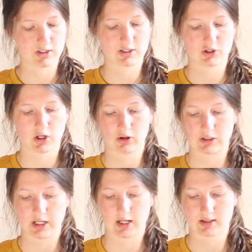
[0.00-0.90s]
Trailer
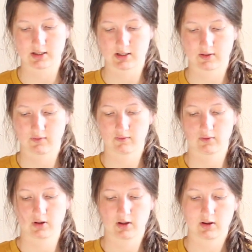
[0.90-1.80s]
ties
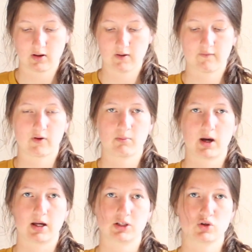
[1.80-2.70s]
for
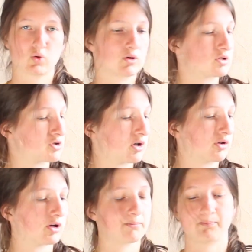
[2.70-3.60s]
my two horse trailer.